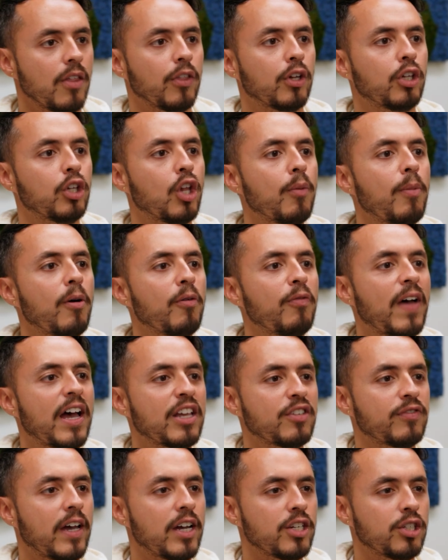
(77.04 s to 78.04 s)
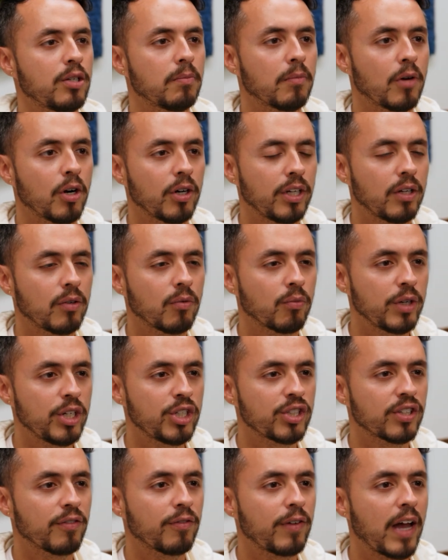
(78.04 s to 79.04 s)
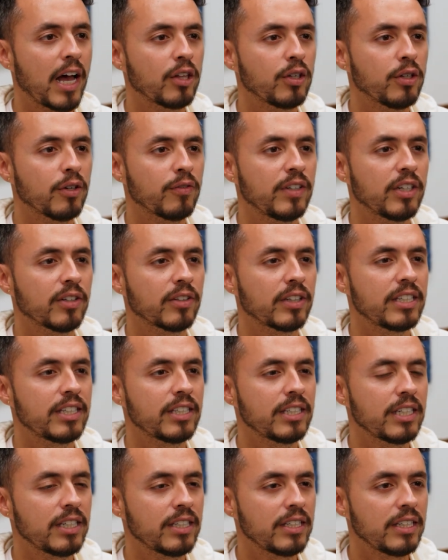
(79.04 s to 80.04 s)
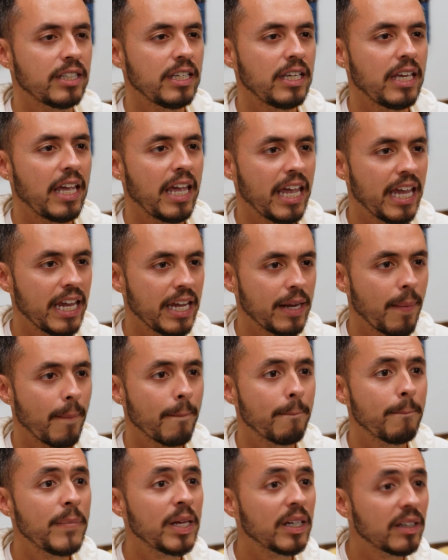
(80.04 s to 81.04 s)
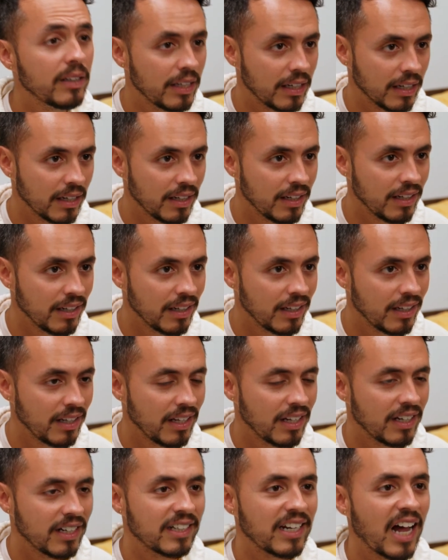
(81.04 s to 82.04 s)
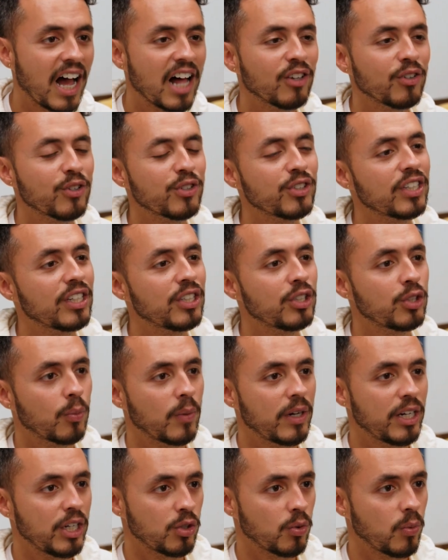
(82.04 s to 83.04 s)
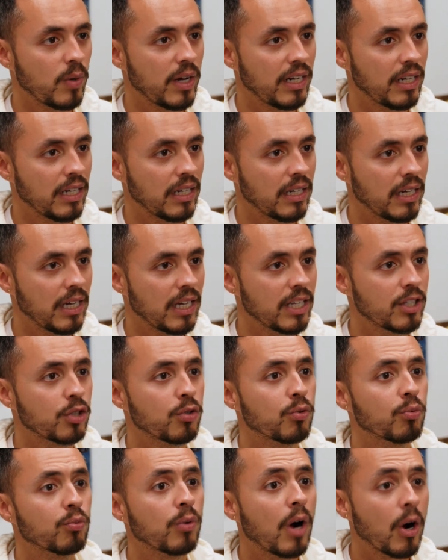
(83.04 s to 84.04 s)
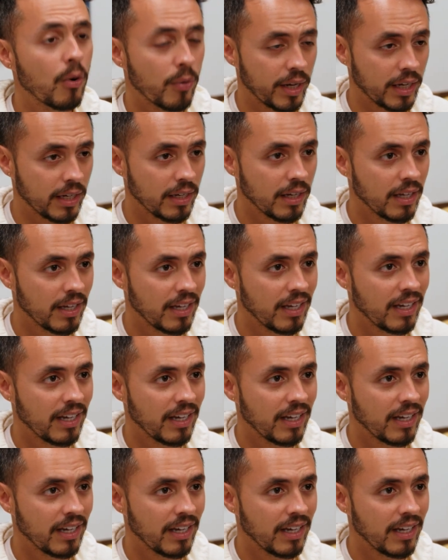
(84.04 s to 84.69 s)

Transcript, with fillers: The global fast fashion market reached a value of nearly $68 million in 2020. It's growing